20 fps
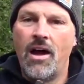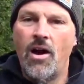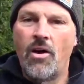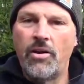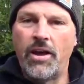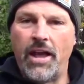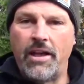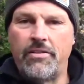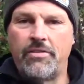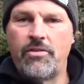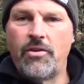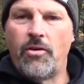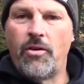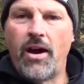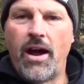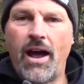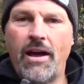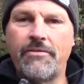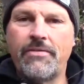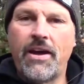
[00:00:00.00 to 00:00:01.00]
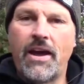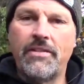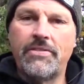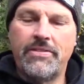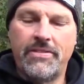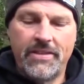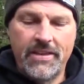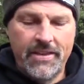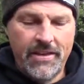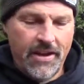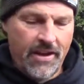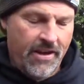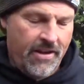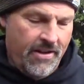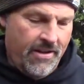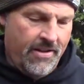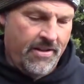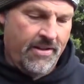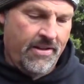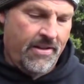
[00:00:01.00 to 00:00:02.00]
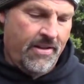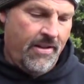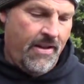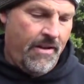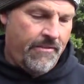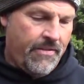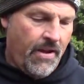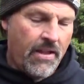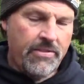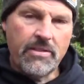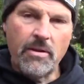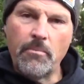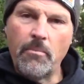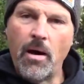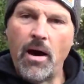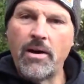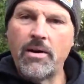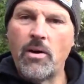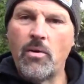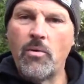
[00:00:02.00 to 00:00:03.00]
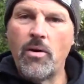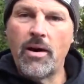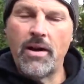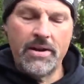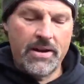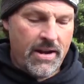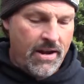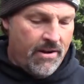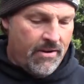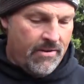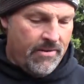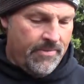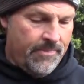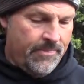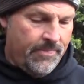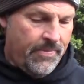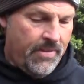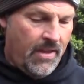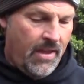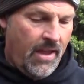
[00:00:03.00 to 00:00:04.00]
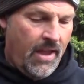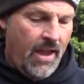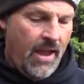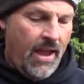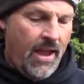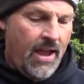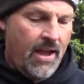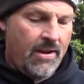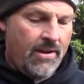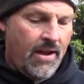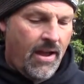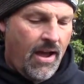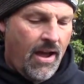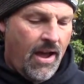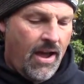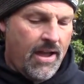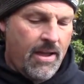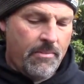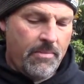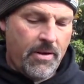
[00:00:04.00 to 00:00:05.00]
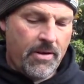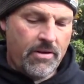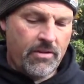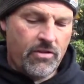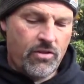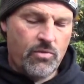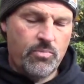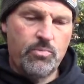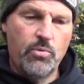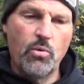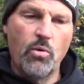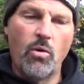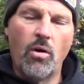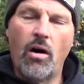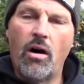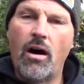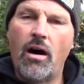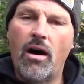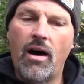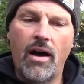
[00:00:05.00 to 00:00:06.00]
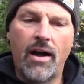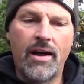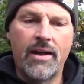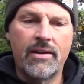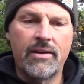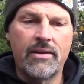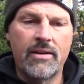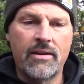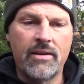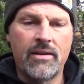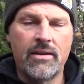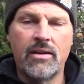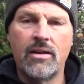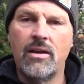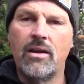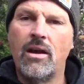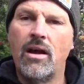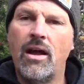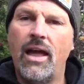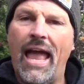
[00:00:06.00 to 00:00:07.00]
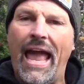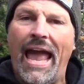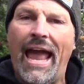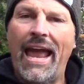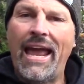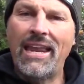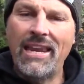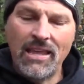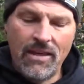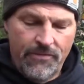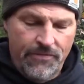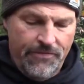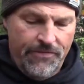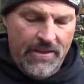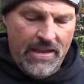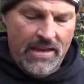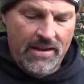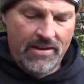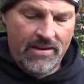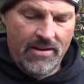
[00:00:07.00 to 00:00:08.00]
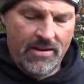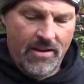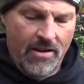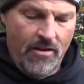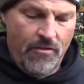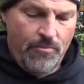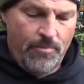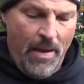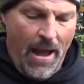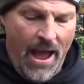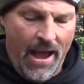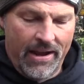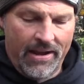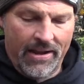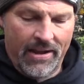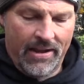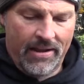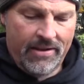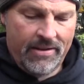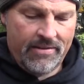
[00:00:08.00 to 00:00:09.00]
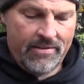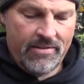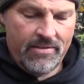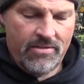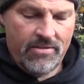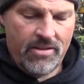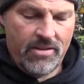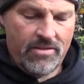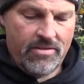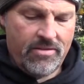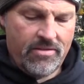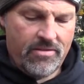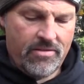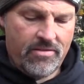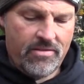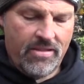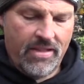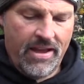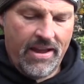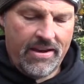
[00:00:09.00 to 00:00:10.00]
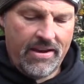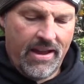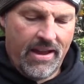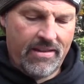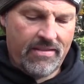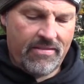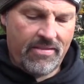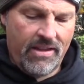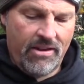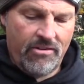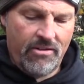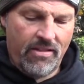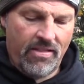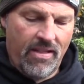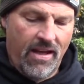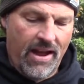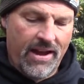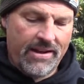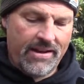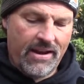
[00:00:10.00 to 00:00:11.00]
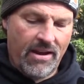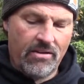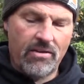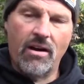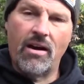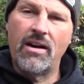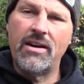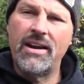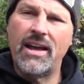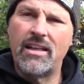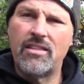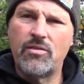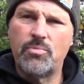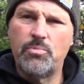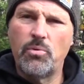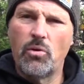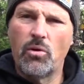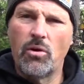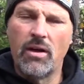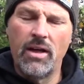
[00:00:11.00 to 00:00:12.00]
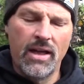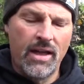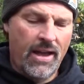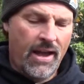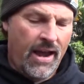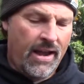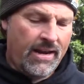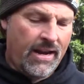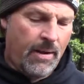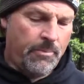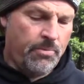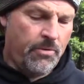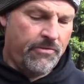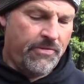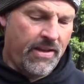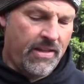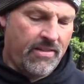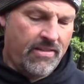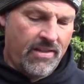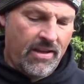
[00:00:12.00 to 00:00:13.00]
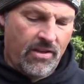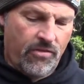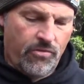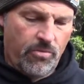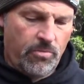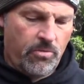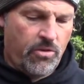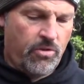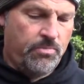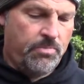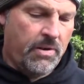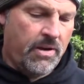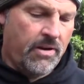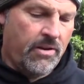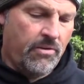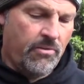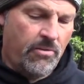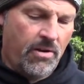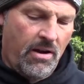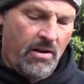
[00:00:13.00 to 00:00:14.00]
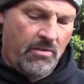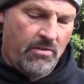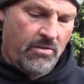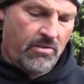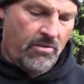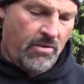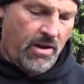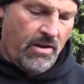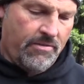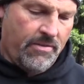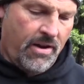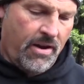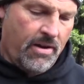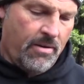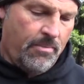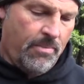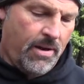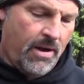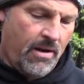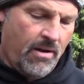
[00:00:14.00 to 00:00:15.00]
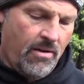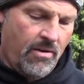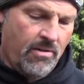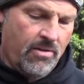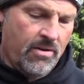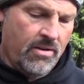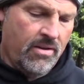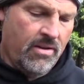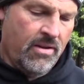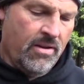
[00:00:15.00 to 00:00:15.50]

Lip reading: Okay, so I've got the mono on there, and I am gonna spool on 80 feet of backing. Just lay a nice layer of line down on that spool, and that prevents things from spinning around. So I've got about